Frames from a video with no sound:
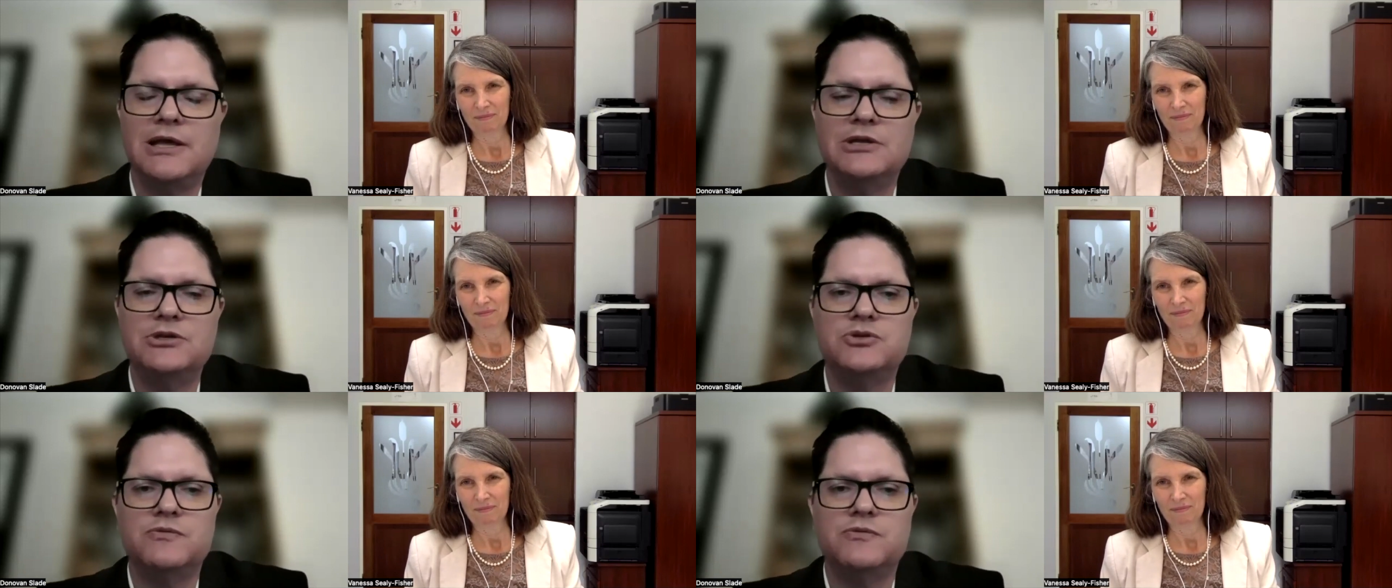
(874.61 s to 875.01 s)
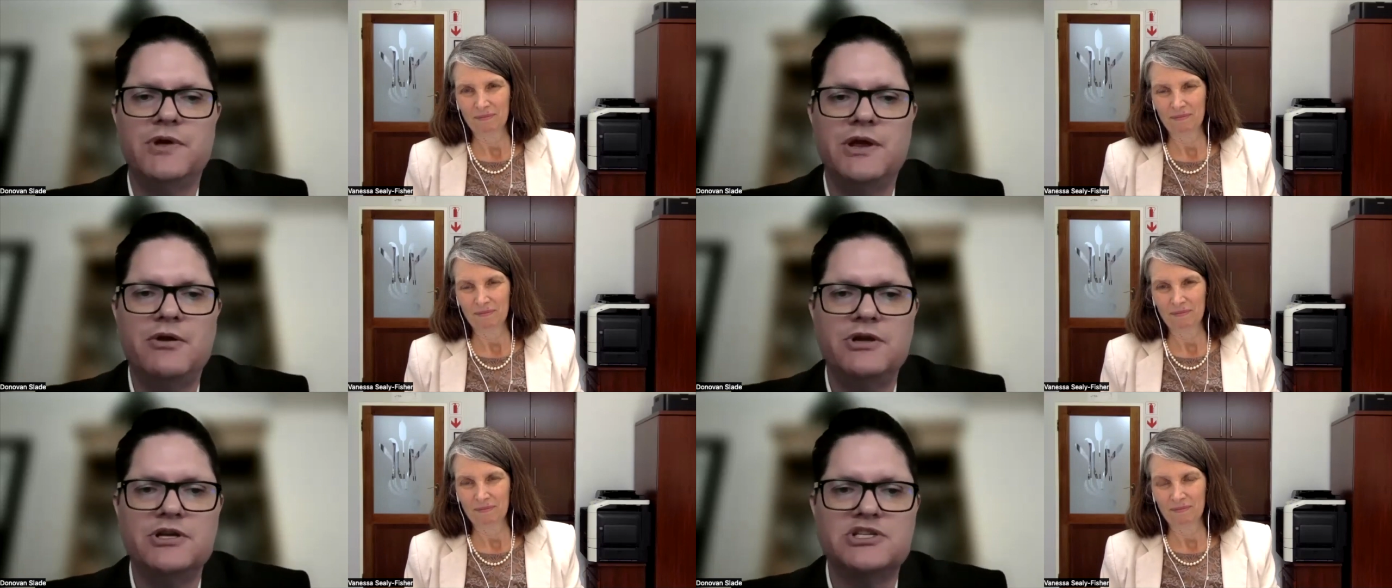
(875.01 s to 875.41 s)
Speaker 1: into
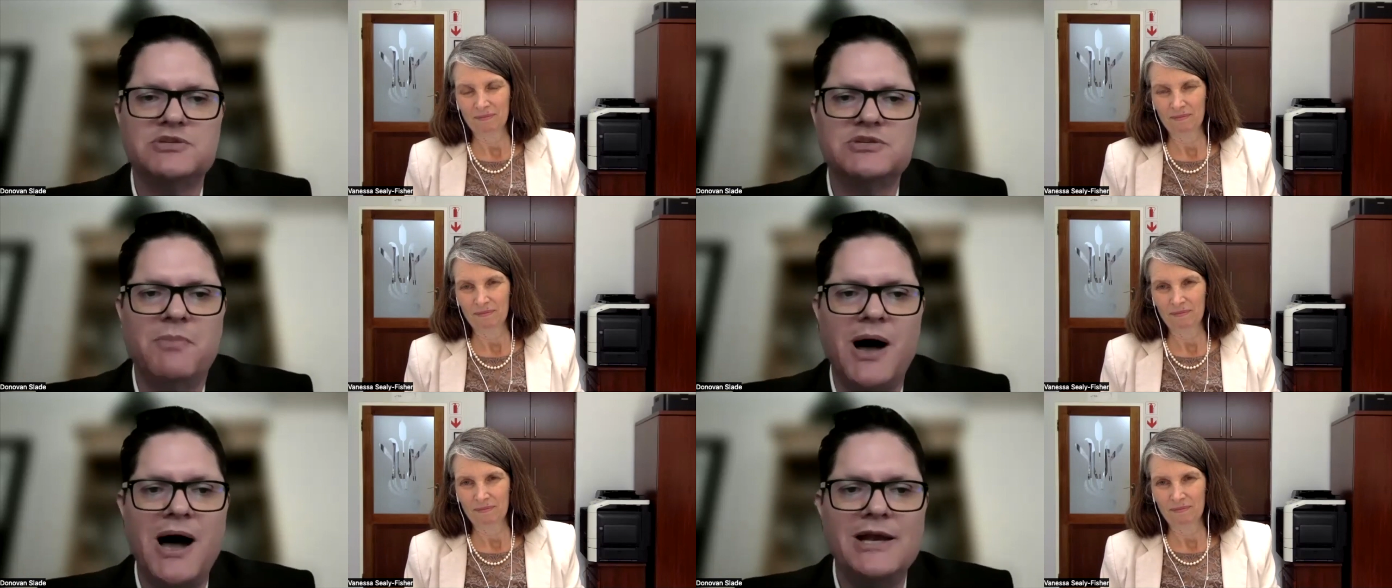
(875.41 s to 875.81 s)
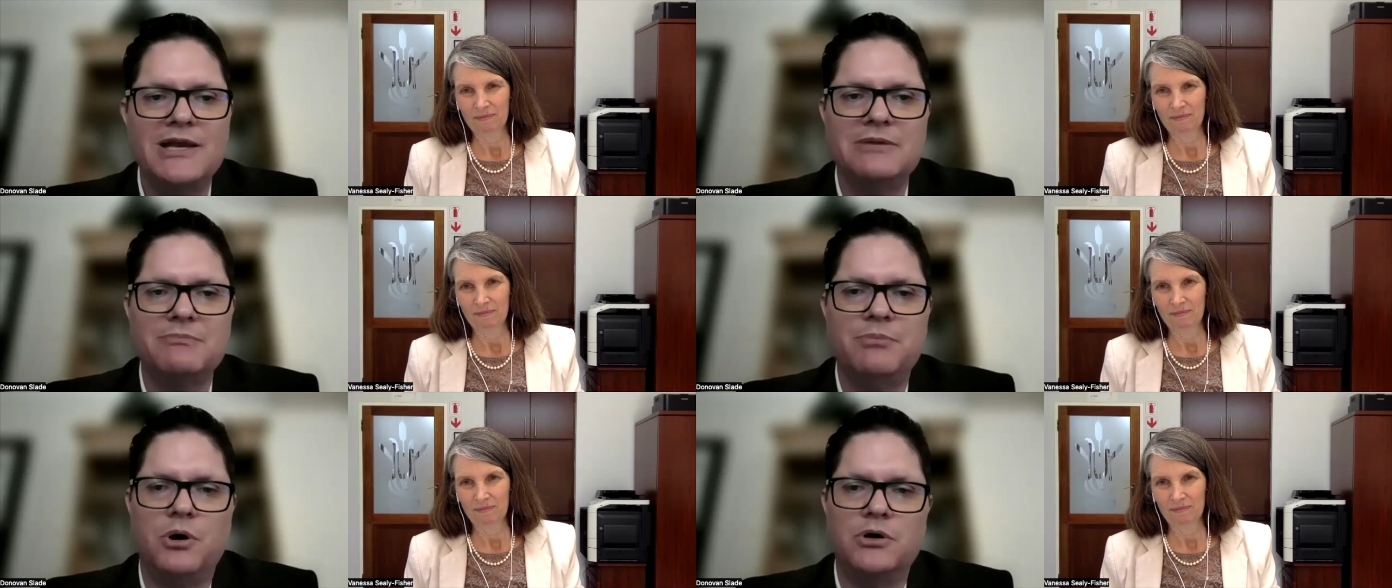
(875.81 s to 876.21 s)
various
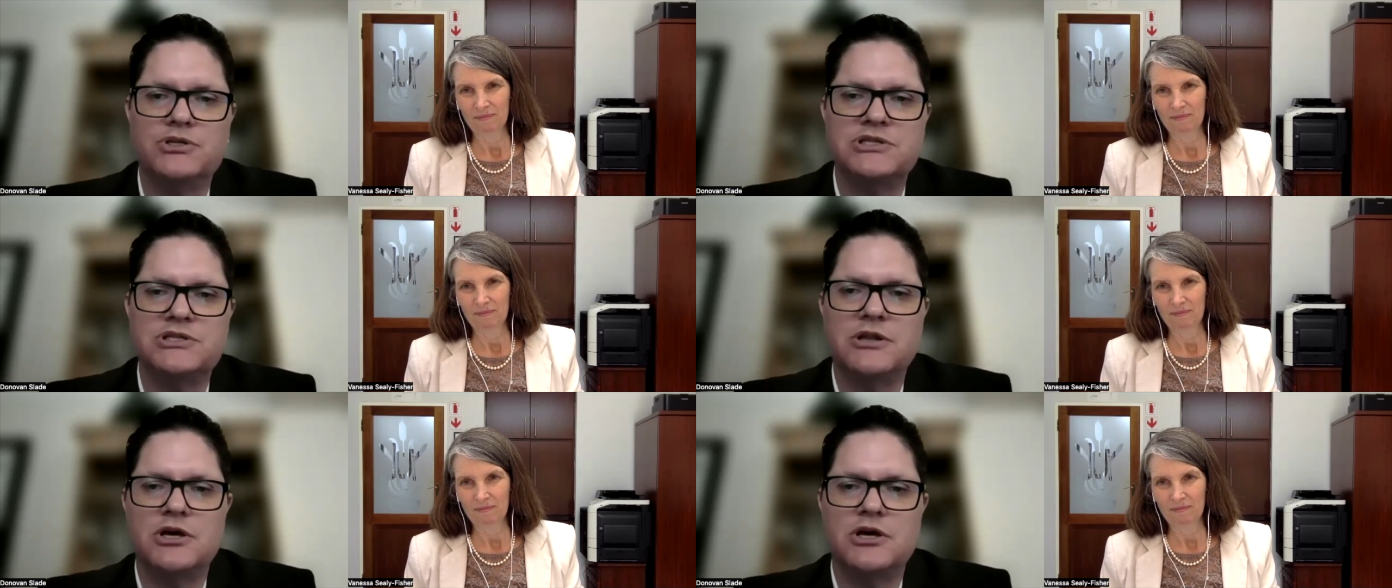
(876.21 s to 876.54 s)
mining parts.